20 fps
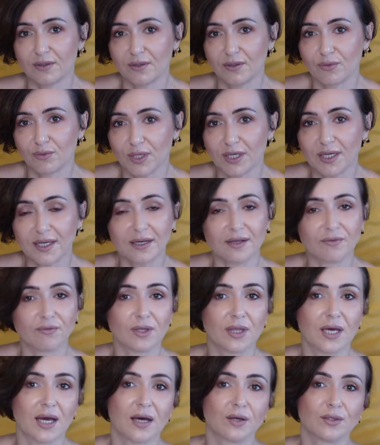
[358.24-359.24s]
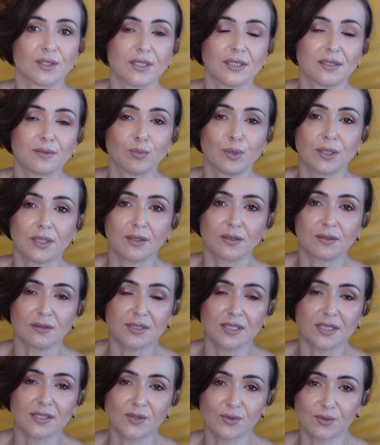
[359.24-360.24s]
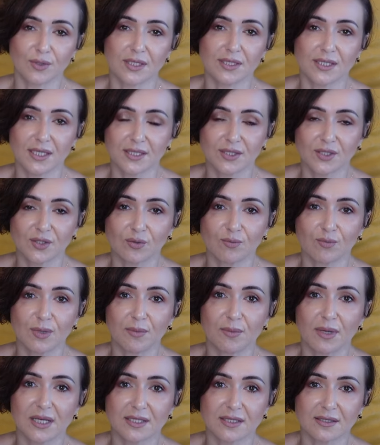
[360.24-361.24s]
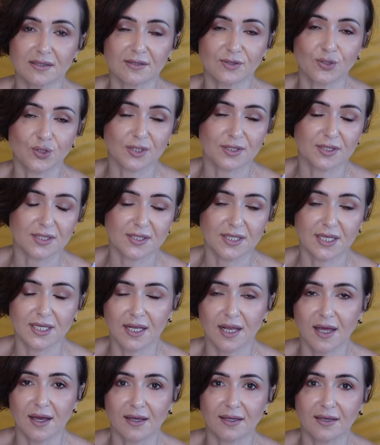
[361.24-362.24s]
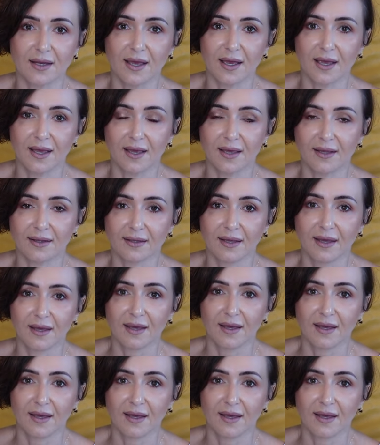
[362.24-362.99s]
really live without it because as soon as I stop, my muscles just decline and